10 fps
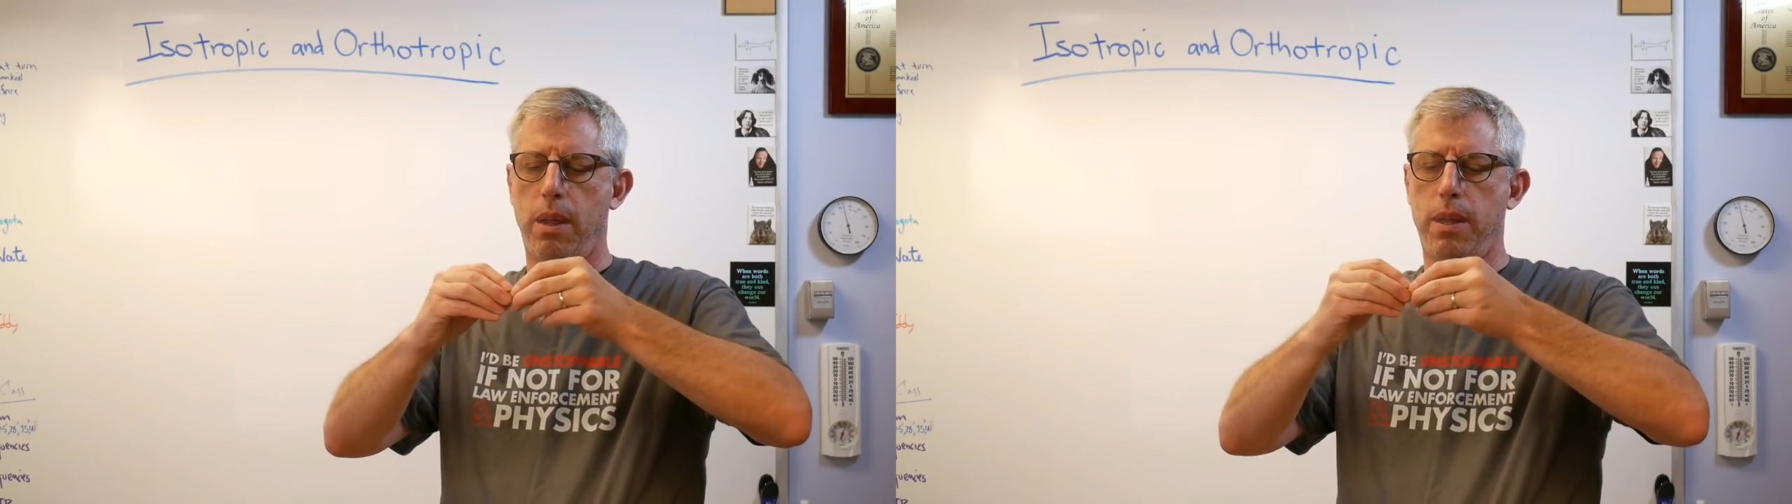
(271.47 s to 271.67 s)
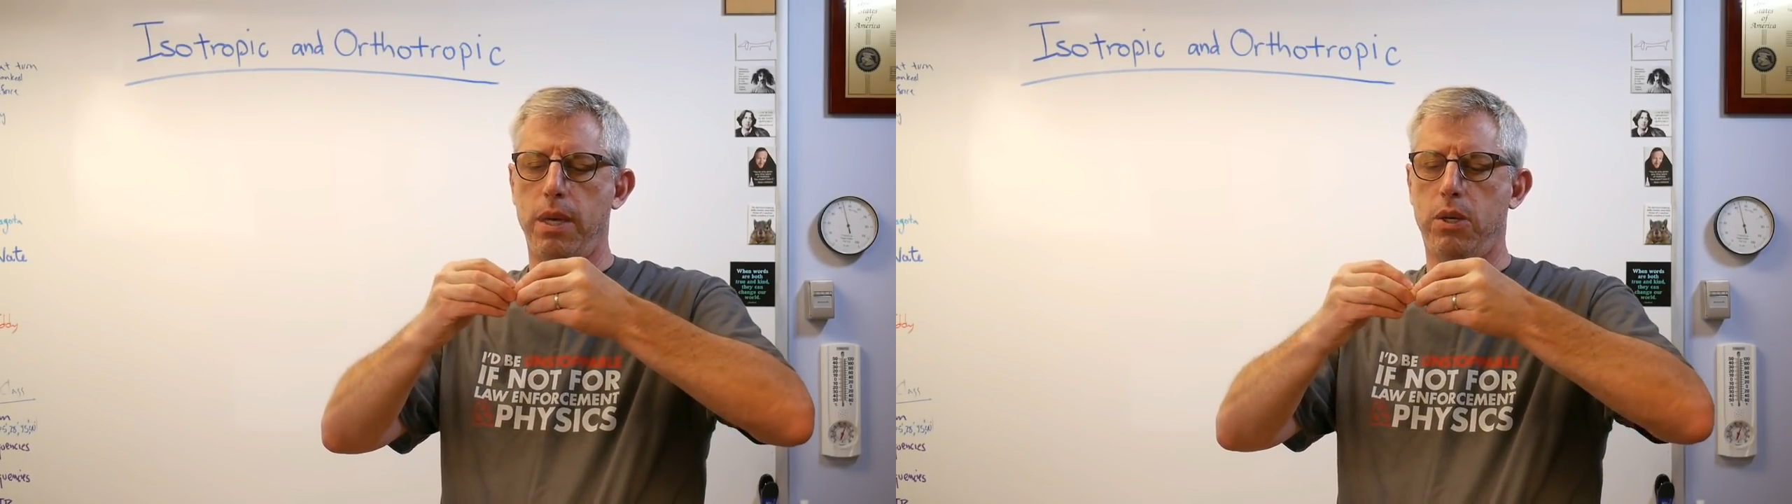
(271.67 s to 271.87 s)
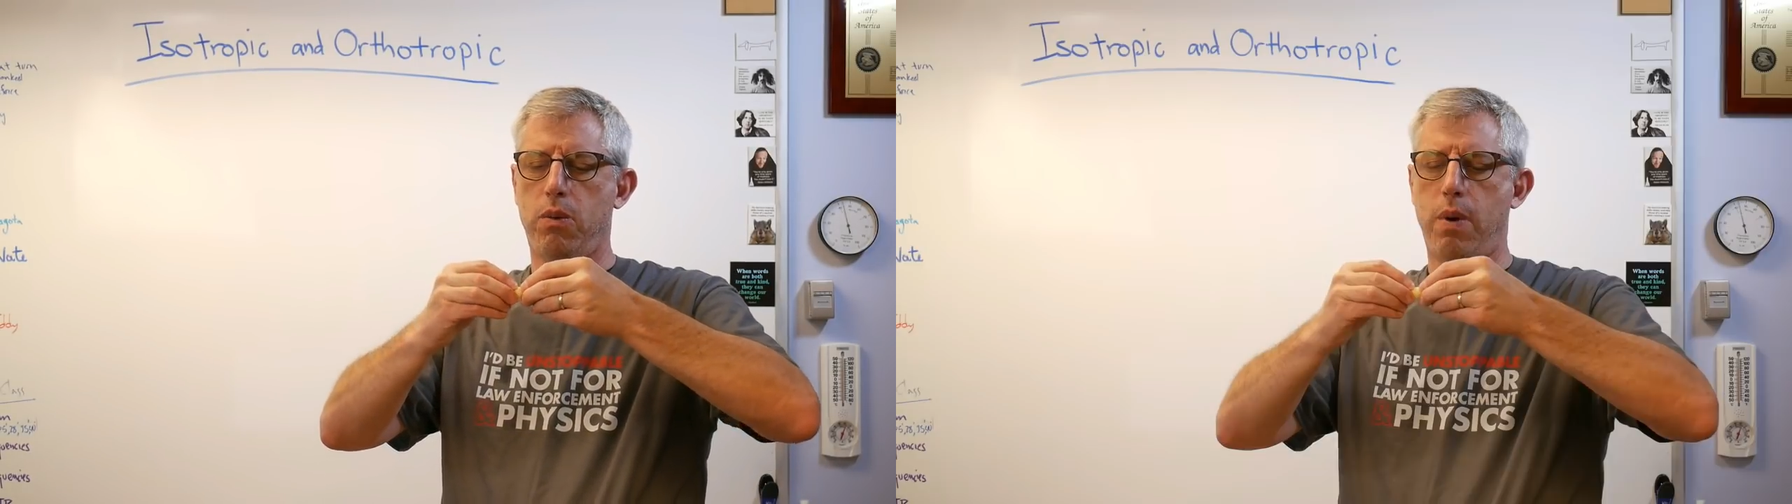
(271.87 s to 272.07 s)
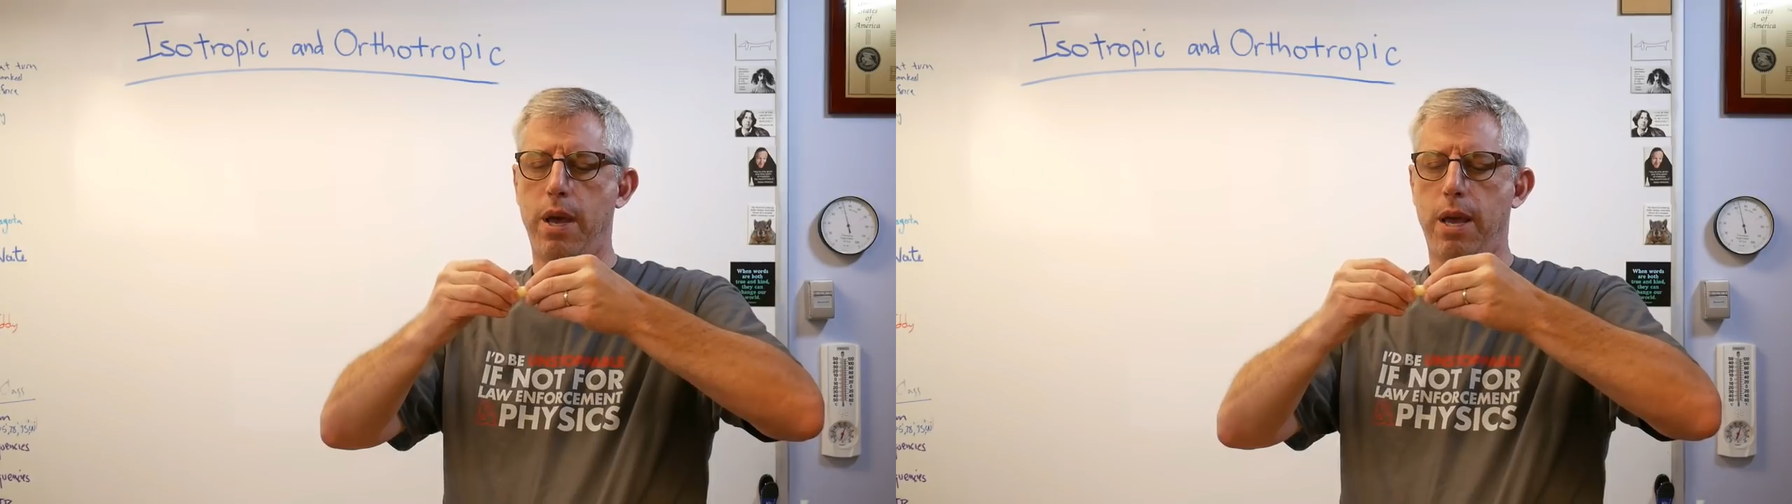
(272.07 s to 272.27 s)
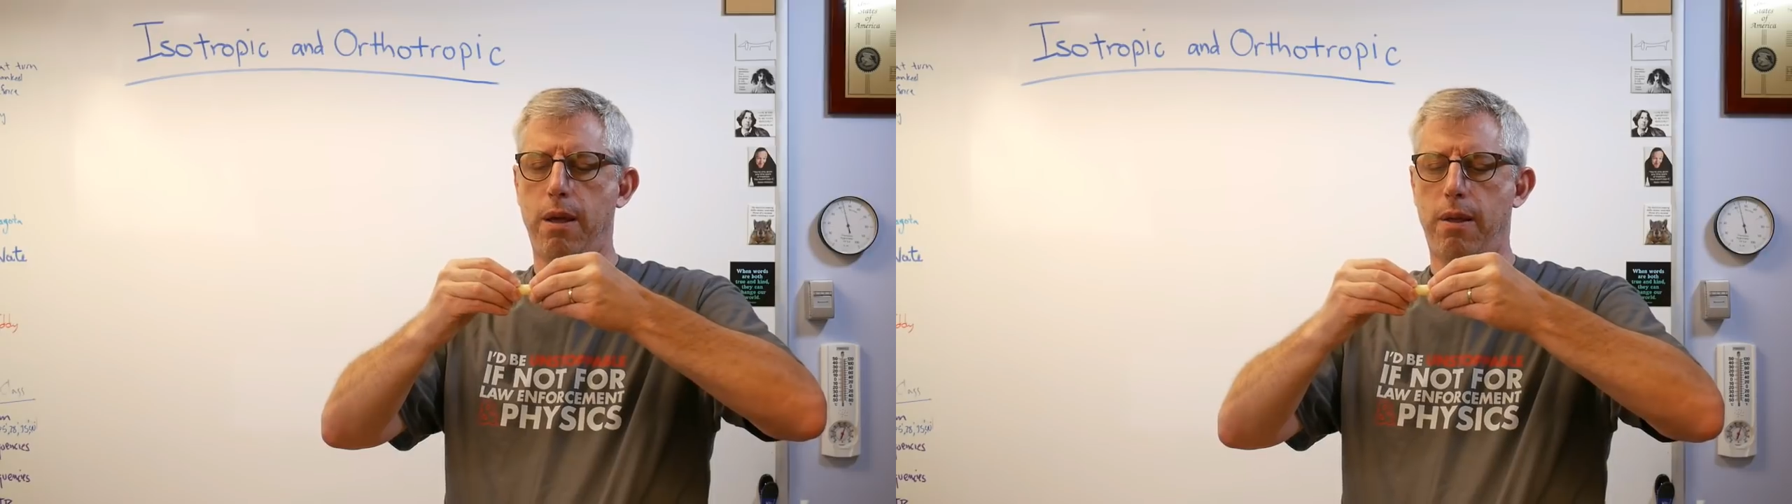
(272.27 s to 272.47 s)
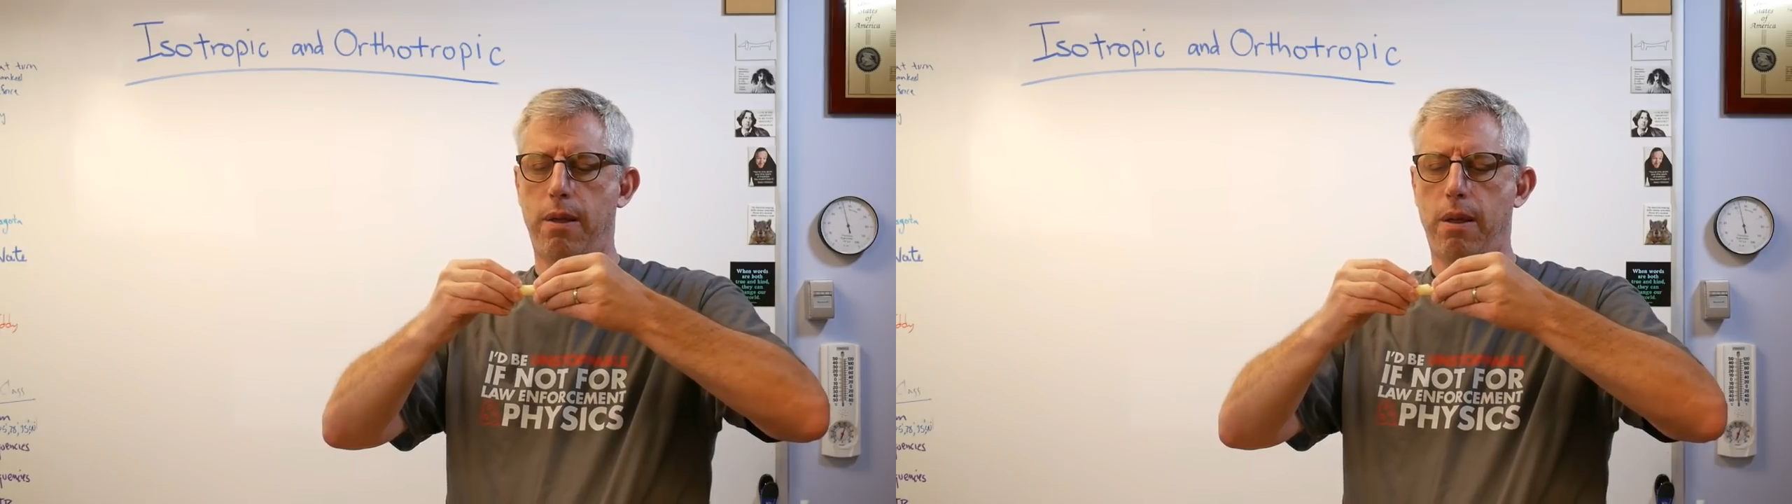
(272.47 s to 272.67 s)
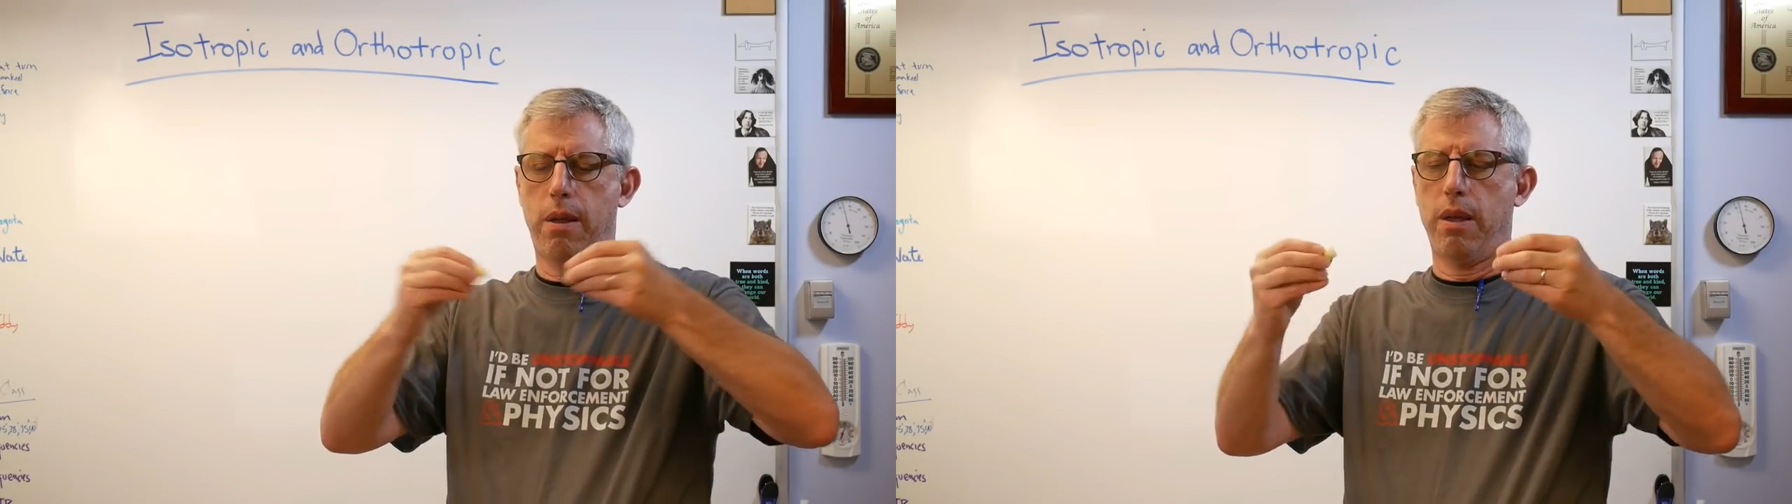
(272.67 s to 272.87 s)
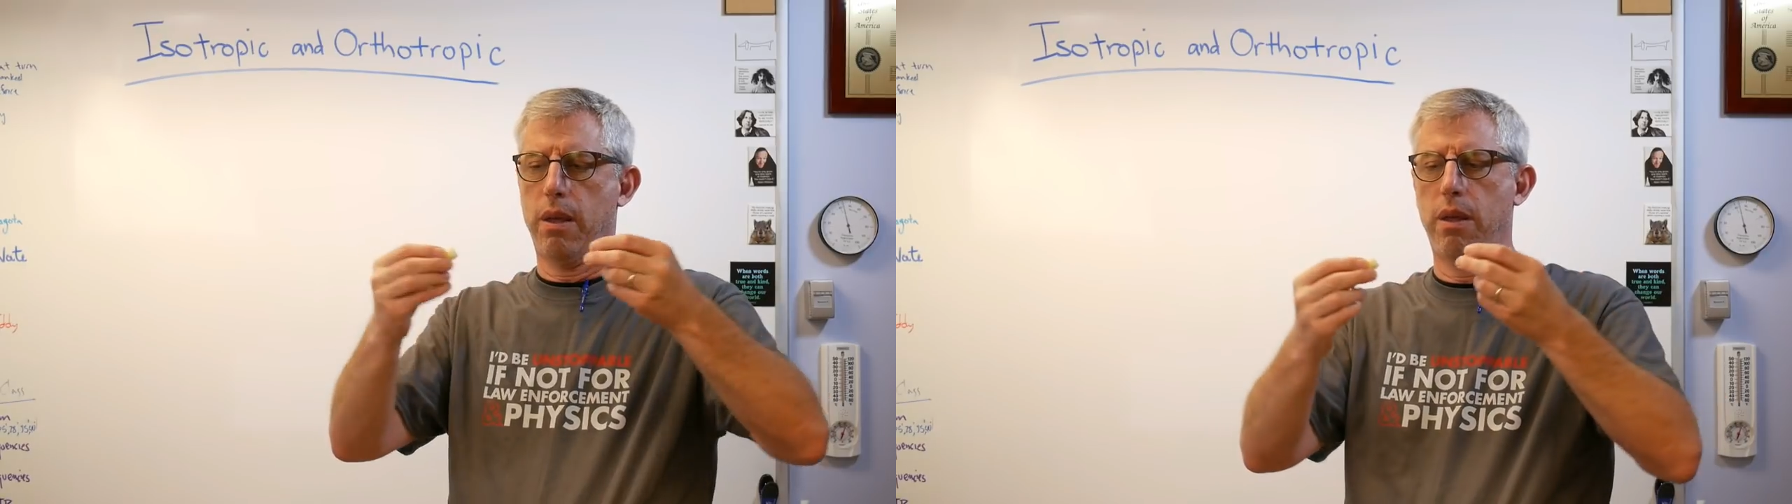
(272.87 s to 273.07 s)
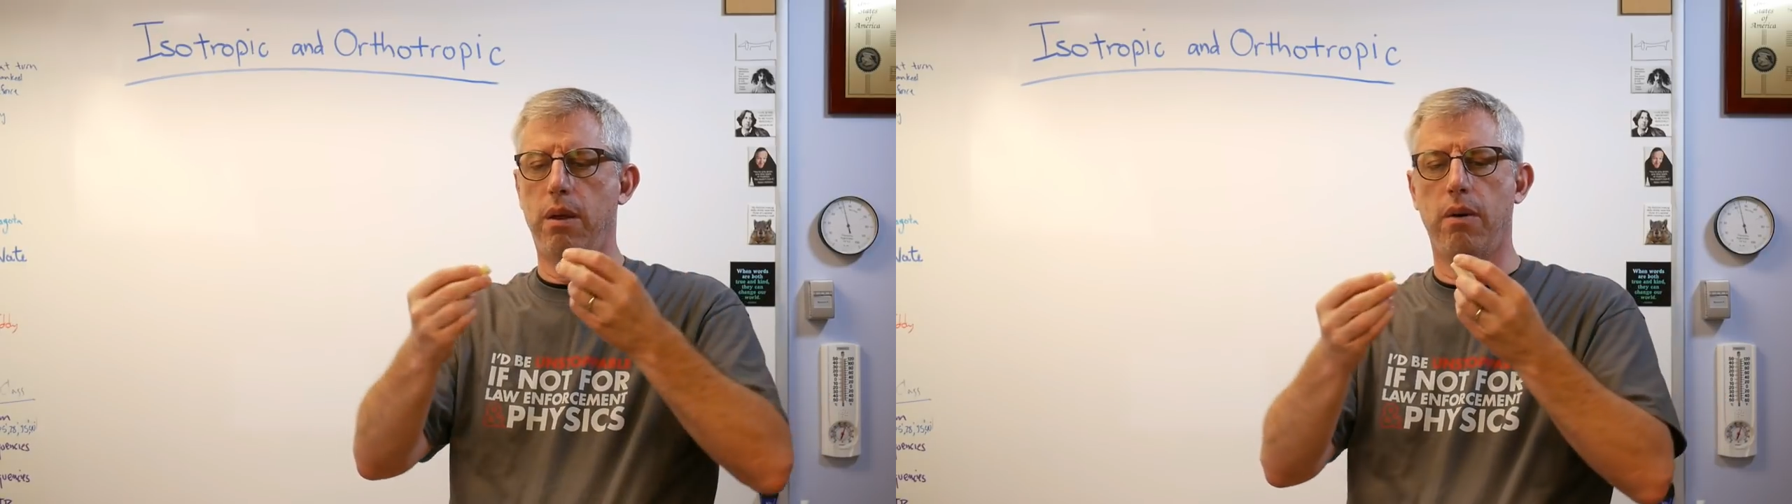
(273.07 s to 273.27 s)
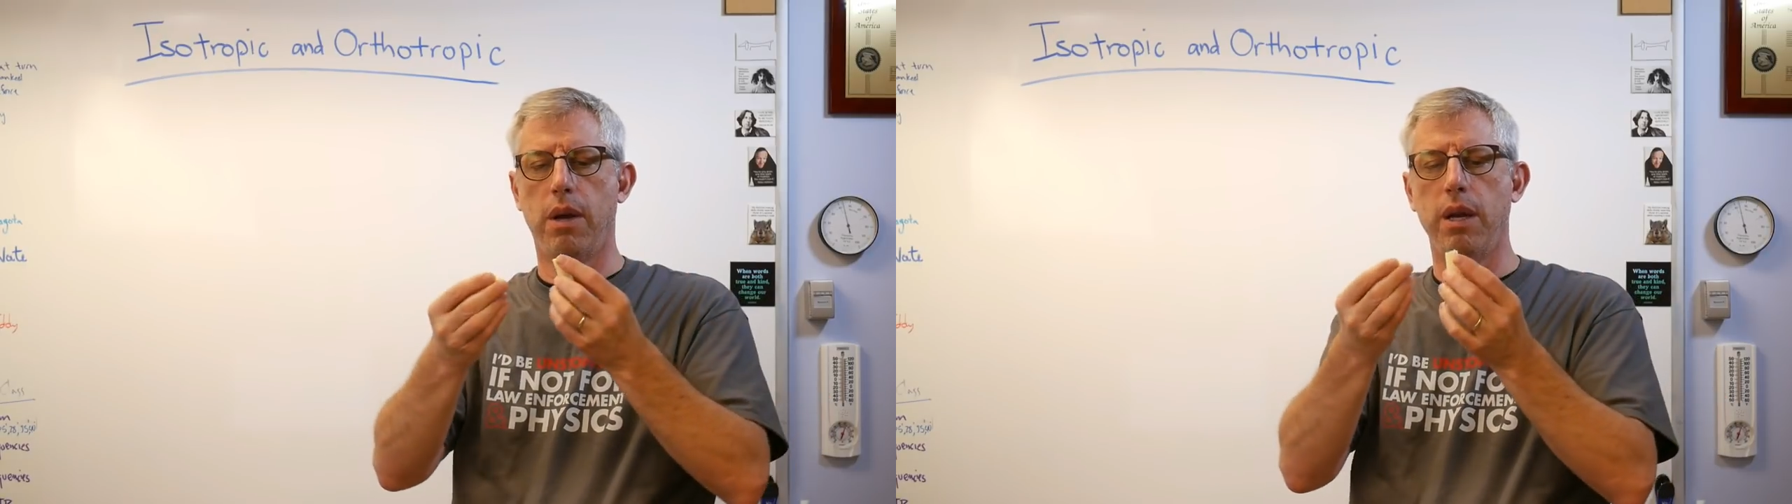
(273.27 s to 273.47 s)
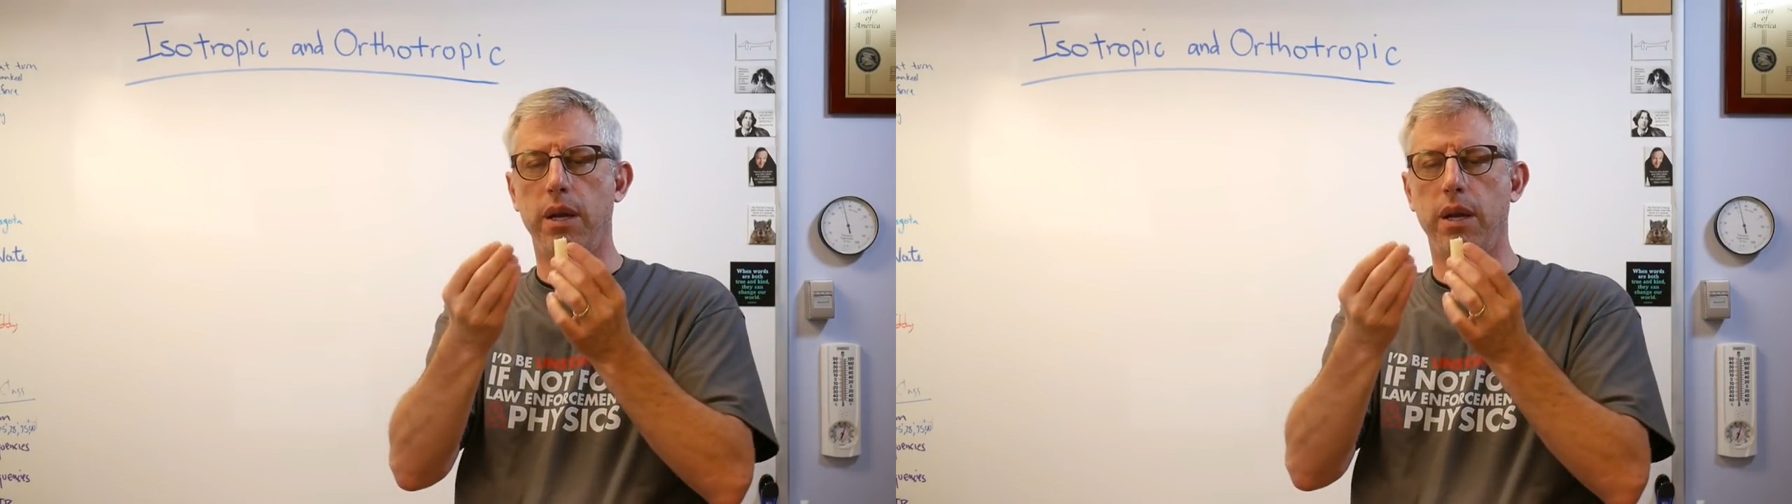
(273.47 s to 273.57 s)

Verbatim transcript: this way, right,